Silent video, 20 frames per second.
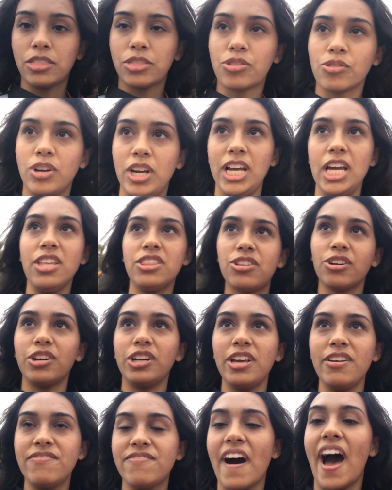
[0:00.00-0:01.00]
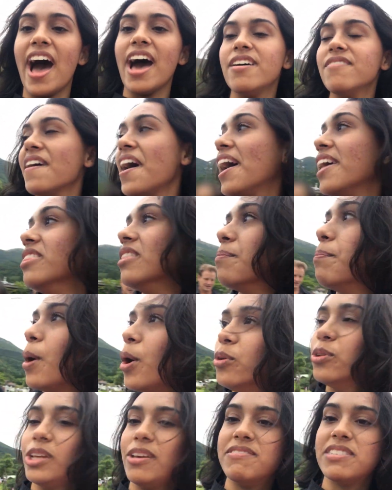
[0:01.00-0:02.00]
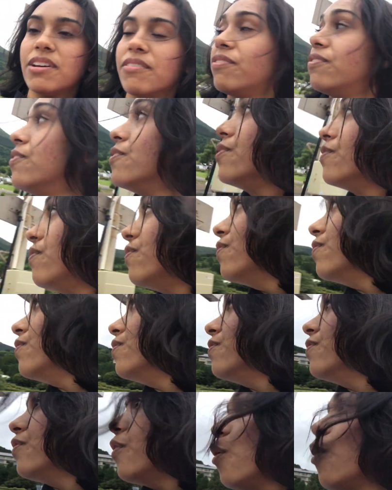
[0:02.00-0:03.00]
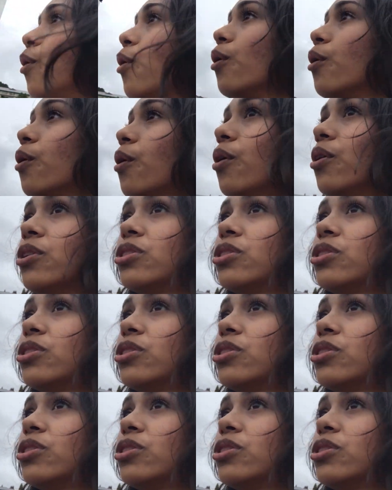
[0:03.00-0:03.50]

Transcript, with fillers: 3.35 and the boat leaves at 4,